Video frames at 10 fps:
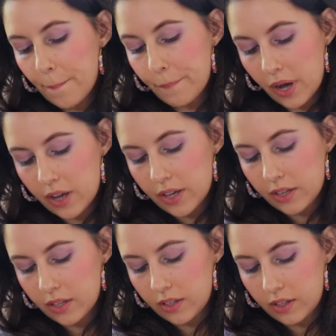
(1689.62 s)
But
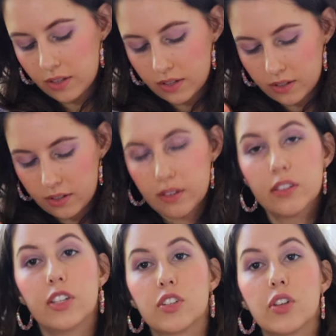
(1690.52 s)

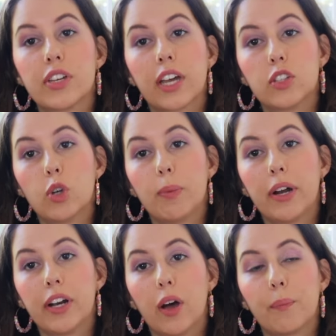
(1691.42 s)
there's nothing I can do about it
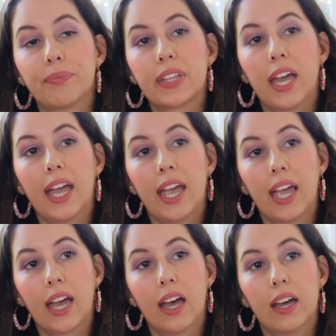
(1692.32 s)
now.
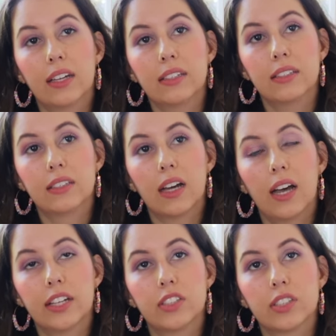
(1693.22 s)
And
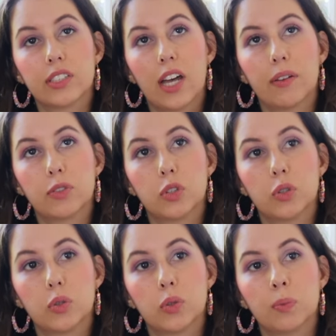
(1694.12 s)
I just have
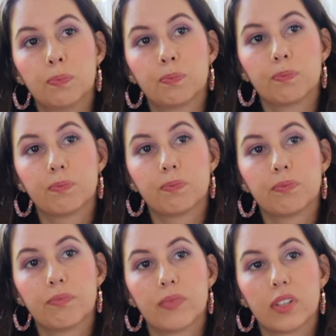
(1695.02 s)
to
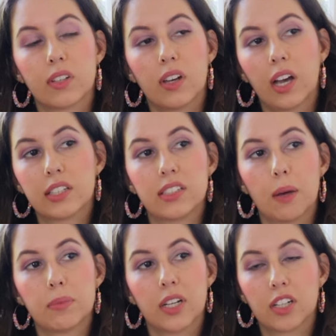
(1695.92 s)

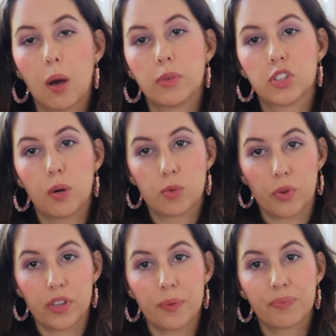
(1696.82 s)
accept and come to terms
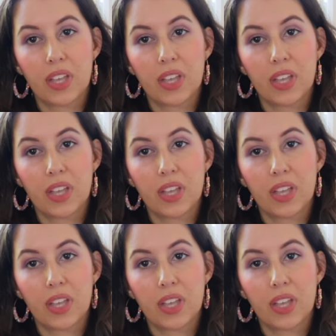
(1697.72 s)
with it